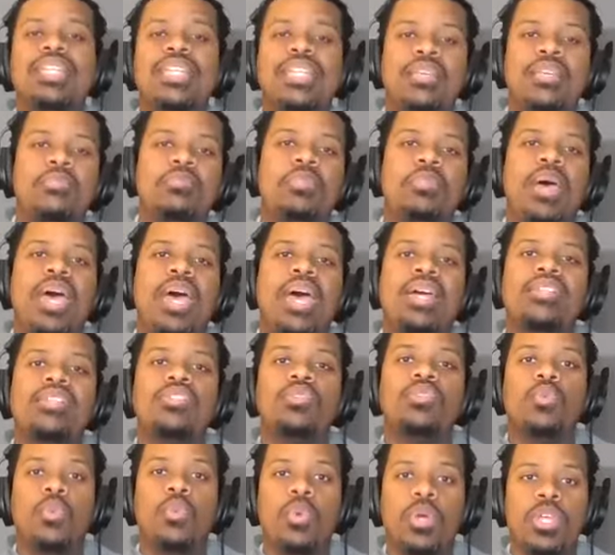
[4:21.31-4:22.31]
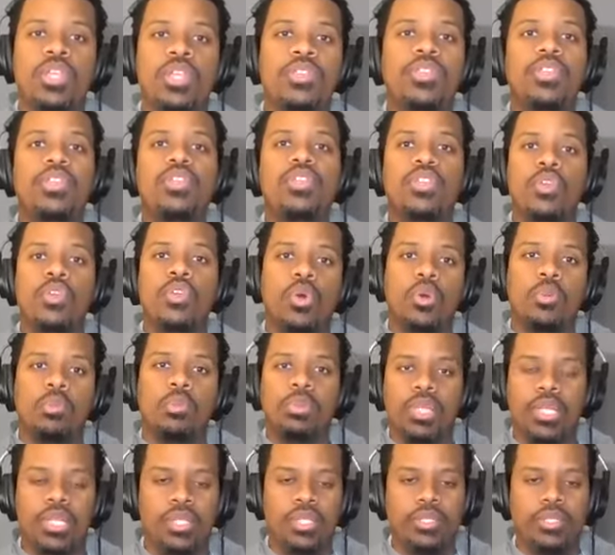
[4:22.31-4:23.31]
impacts with your
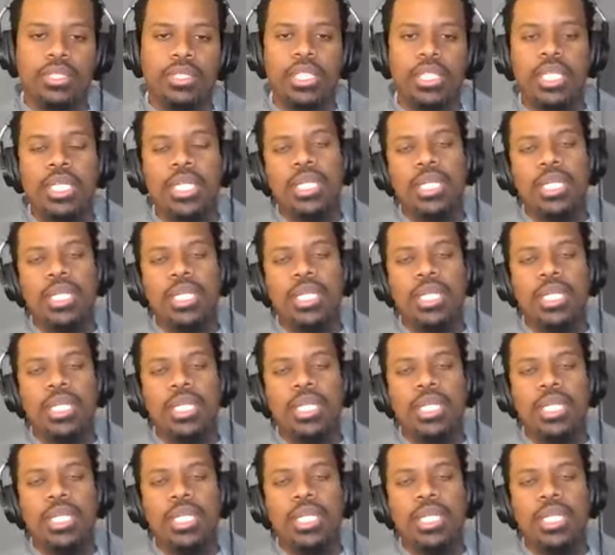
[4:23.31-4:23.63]
players.